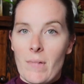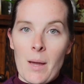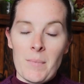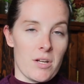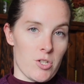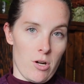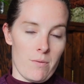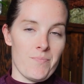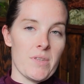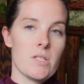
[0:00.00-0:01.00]
I'm not
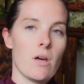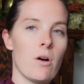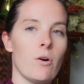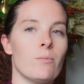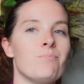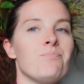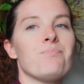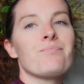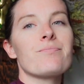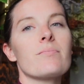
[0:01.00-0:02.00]
sure. So
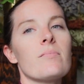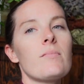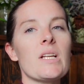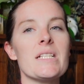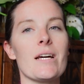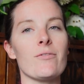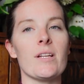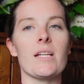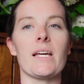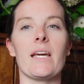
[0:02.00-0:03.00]

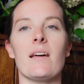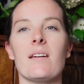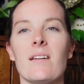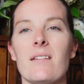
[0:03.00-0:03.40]
definitely,